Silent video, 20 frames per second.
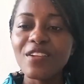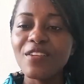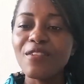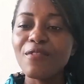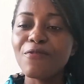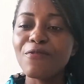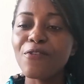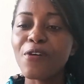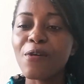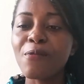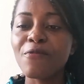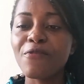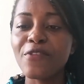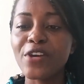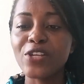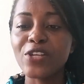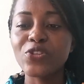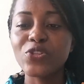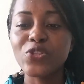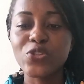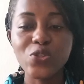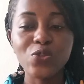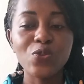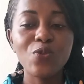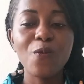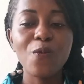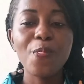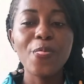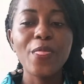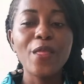from verse
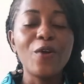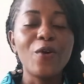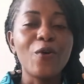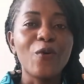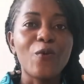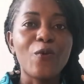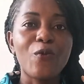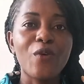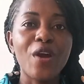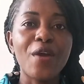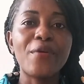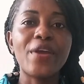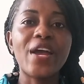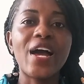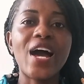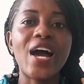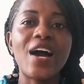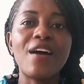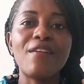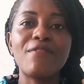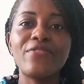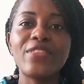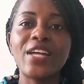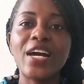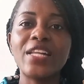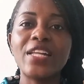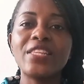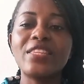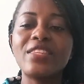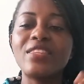2, where we have
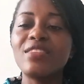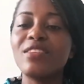that